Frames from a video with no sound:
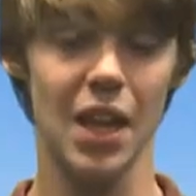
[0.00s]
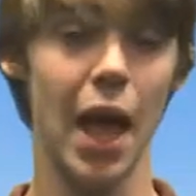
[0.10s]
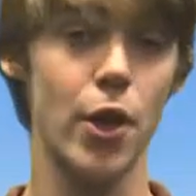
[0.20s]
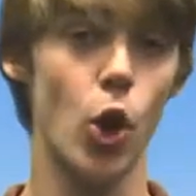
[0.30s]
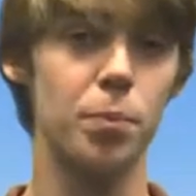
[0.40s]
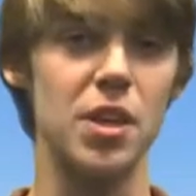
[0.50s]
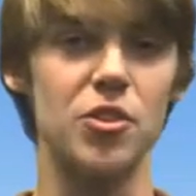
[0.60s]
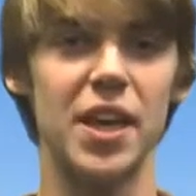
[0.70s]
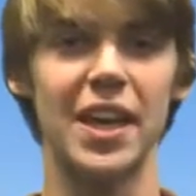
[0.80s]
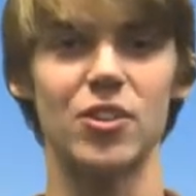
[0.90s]
I hope that
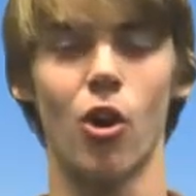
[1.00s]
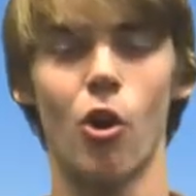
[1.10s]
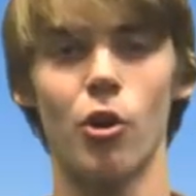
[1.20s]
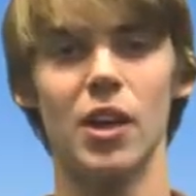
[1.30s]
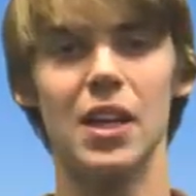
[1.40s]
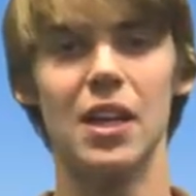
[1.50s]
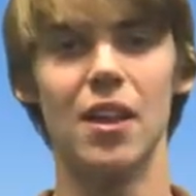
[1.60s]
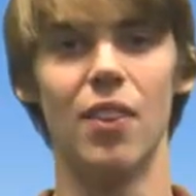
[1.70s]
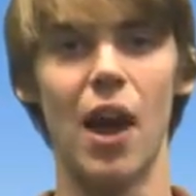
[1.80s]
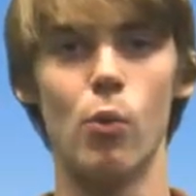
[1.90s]
you take it to heart
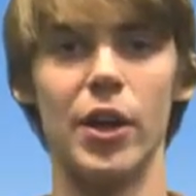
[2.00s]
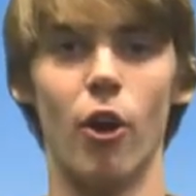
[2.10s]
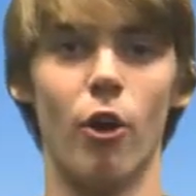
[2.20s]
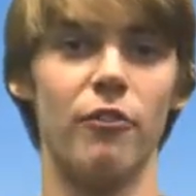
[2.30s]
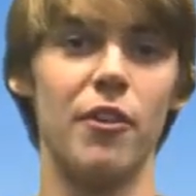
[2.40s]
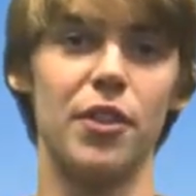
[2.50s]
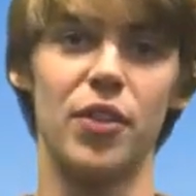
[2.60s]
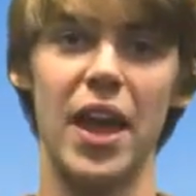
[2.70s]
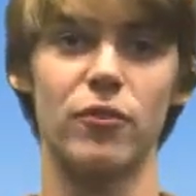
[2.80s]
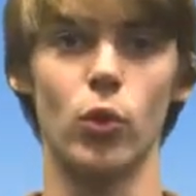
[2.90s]
that we are very
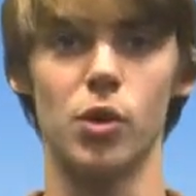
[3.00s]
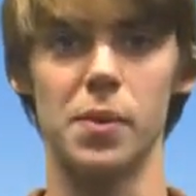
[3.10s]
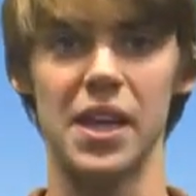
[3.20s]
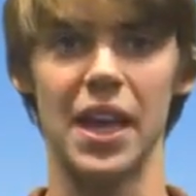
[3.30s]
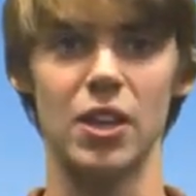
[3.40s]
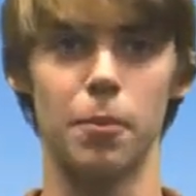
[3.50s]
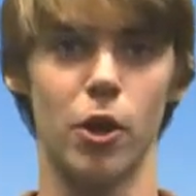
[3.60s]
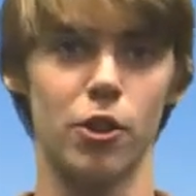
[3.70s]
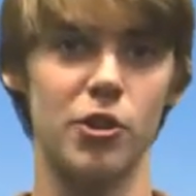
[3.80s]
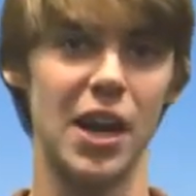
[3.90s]
thankful to be in the
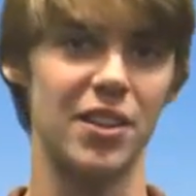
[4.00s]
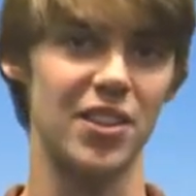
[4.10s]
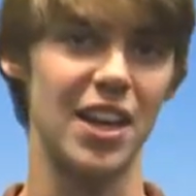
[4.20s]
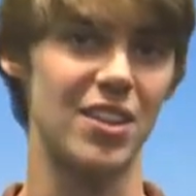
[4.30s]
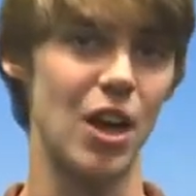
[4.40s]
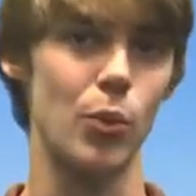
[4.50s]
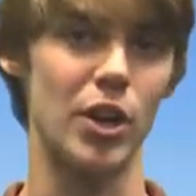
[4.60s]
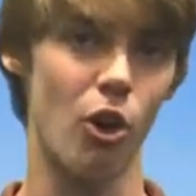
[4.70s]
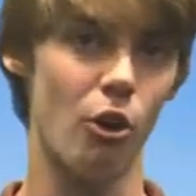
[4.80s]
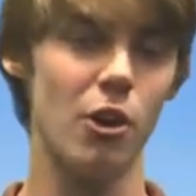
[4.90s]
part of the United States that
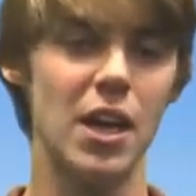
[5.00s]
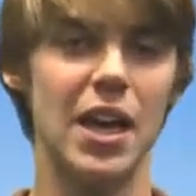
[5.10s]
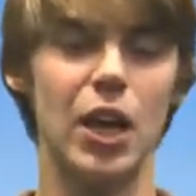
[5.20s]
we are,